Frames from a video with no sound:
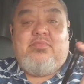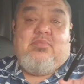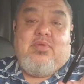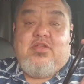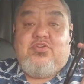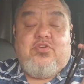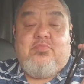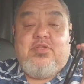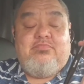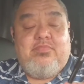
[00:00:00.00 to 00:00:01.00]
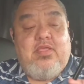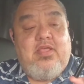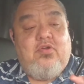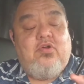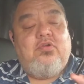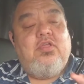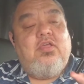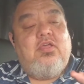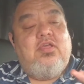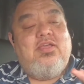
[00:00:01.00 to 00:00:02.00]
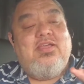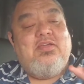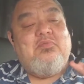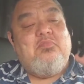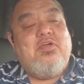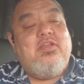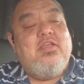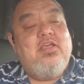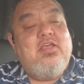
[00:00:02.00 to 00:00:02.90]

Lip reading: I'm not German at all. But